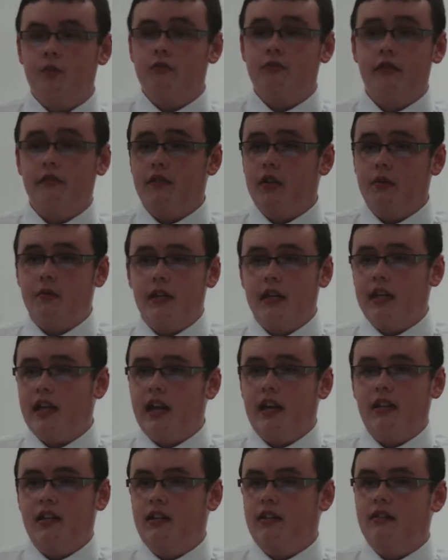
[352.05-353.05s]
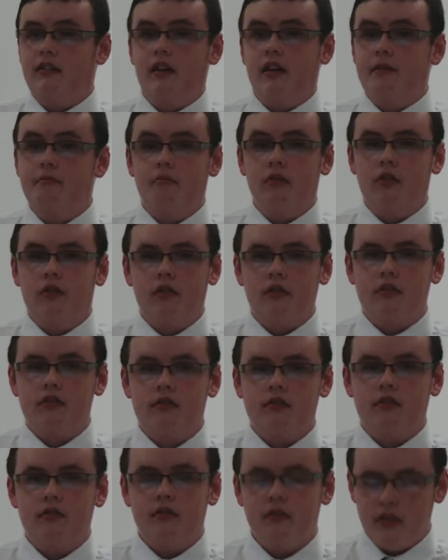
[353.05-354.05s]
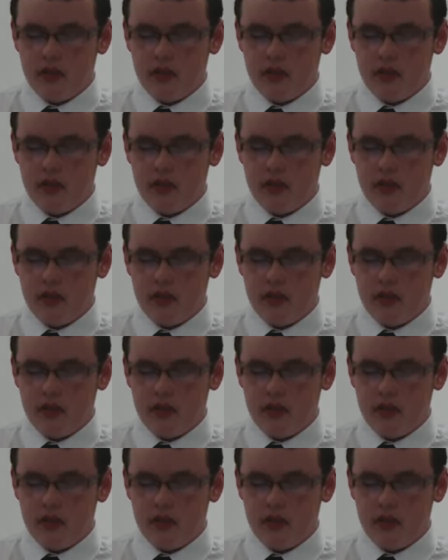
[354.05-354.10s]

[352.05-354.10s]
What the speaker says: we'll review it again in 9 months."